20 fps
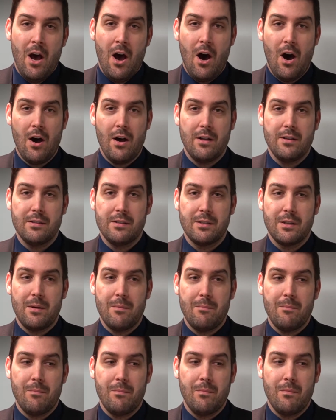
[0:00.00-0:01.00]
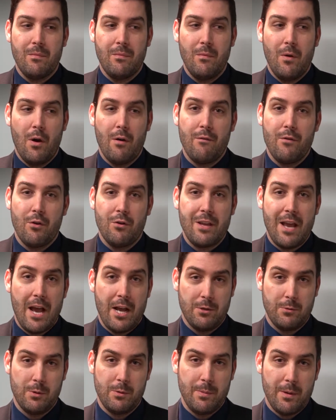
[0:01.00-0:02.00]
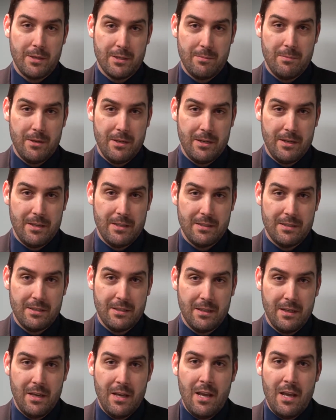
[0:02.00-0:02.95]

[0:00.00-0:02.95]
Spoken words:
on some of their tax responsibilities.